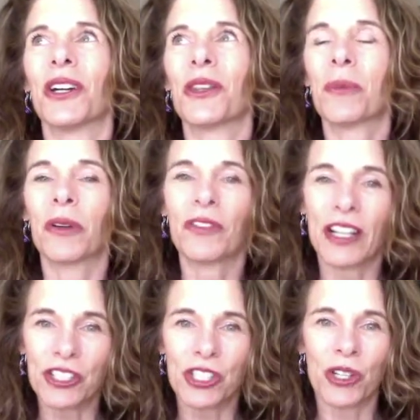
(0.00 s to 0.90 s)
the
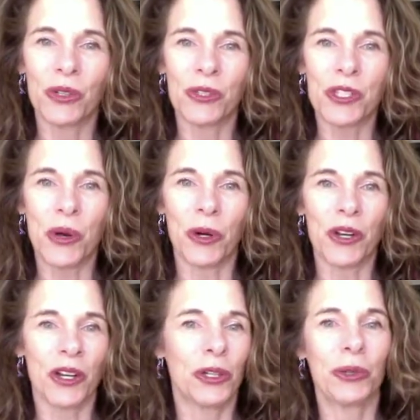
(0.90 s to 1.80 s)
professionals or
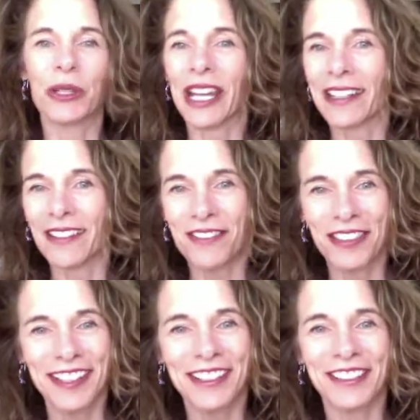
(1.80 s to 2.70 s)
creative
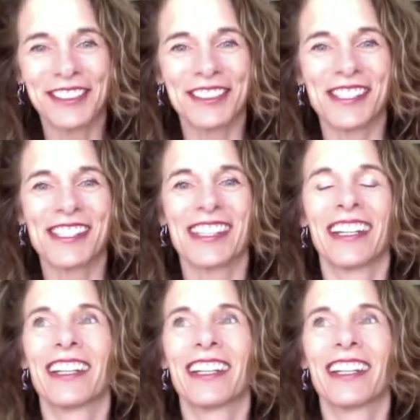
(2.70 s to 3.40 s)
thinkers,